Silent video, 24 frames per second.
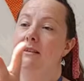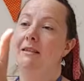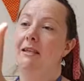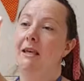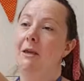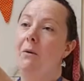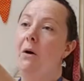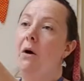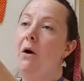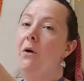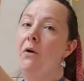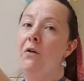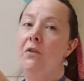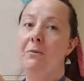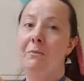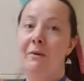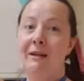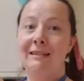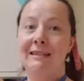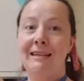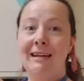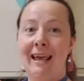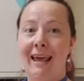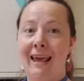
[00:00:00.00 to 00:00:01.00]
So you hold them
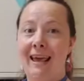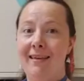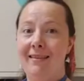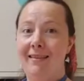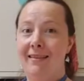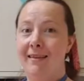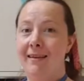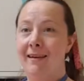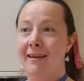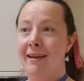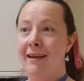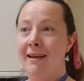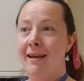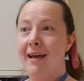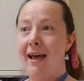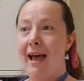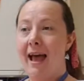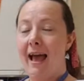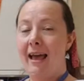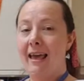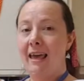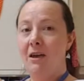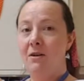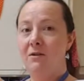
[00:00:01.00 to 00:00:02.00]
underneath
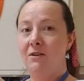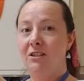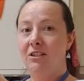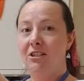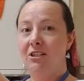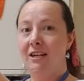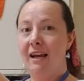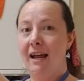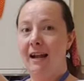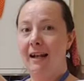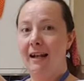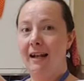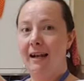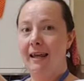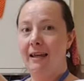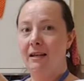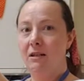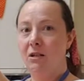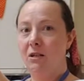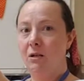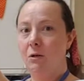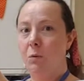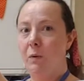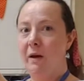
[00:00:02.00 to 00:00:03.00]
and you
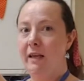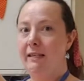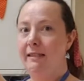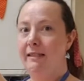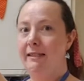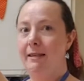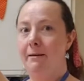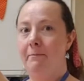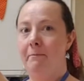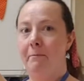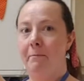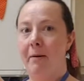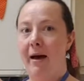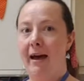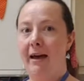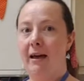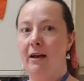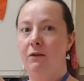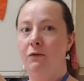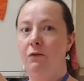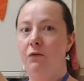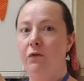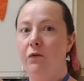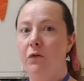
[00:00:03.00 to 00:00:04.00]
gently twist them
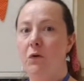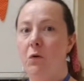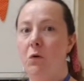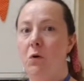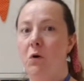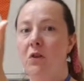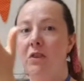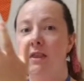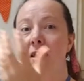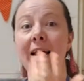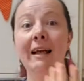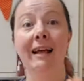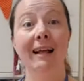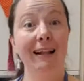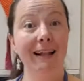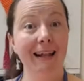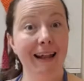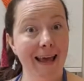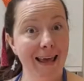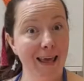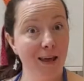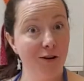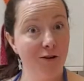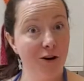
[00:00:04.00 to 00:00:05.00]
back and forth
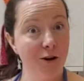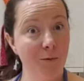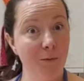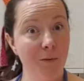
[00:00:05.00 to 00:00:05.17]
like you're